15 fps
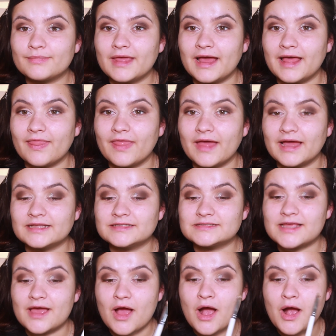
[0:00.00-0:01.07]
at that.
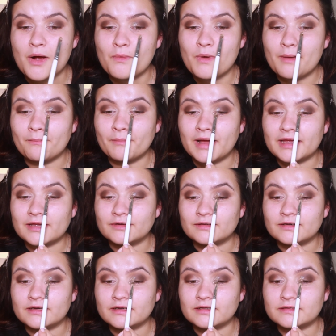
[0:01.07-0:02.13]
Oh my
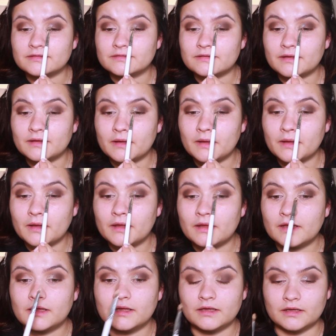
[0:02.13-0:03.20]
goodness.
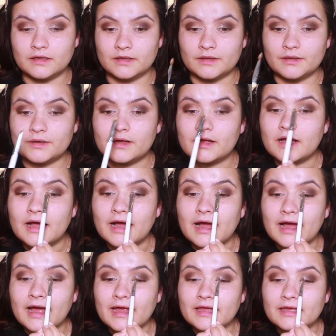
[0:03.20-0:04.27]

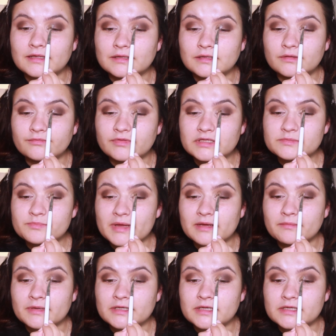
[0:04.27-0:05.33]
I love this
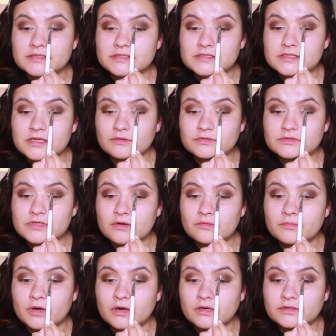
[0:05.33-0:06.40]
pigment so
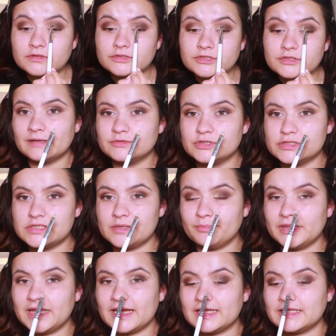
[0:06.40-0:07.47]
much. I'm just
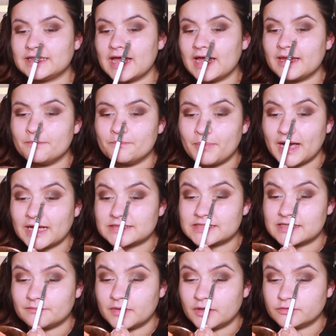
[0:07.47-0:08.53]
applying that in
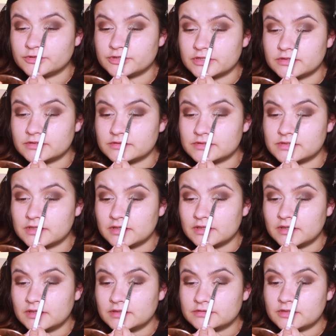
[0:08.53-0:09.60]
patting motions.
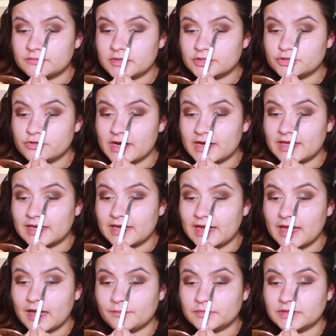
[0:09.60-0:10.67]
So I'm not dragging
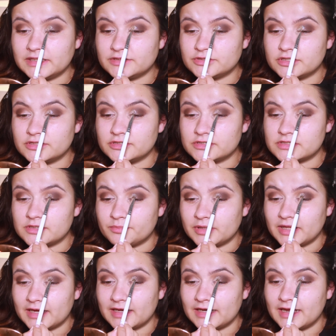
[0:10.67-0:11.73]
it, I'm literally just
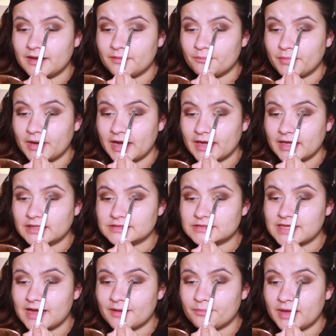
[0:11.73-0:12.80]
applying it by
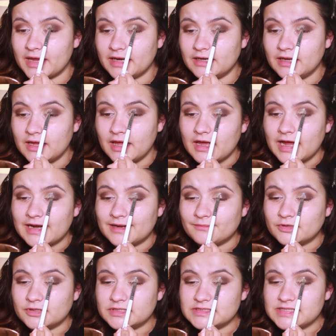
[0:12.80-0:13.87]
tapping. And I'm
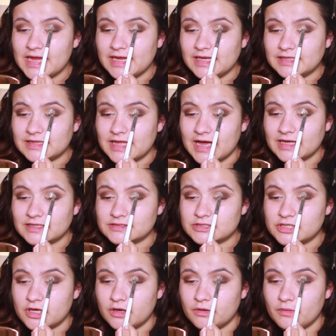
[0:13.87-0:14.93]
going to take that
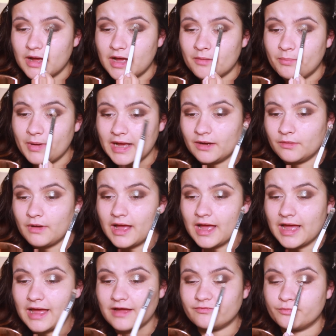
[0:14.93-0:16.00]
to about
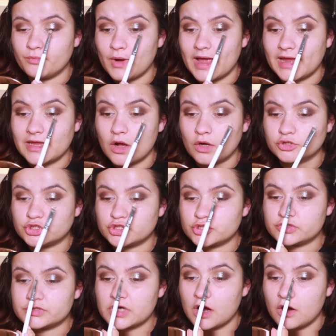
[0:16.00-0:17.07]
halfway or
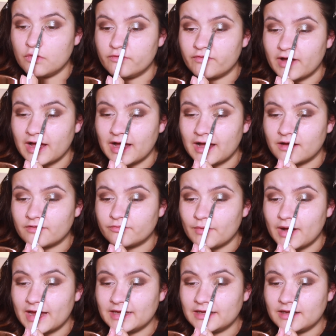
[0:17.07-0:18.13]
just over
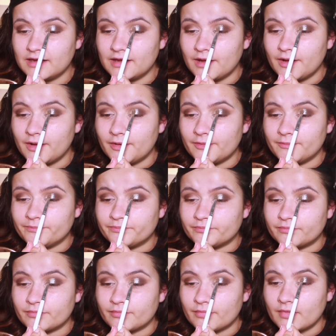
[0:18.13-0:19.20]
halfway.
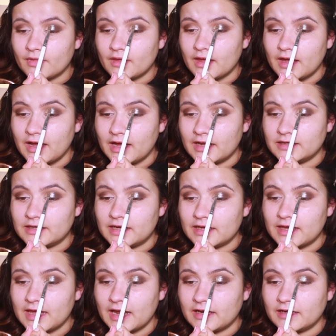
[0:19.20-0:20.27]
And
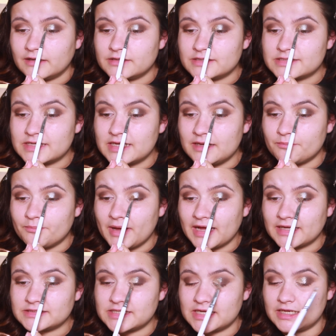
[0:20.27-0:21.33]
again, just keep
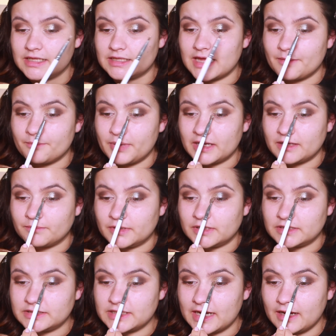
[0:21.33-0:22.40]
patting that
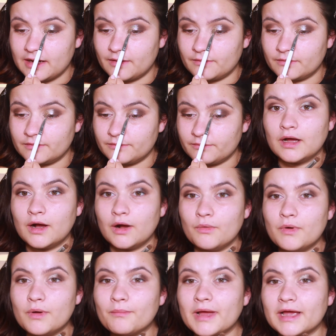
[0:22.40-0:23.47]
pigment down.
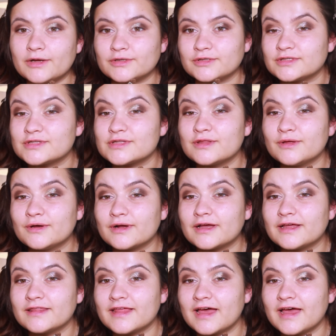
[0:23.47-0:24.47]
Oh my goodness, look at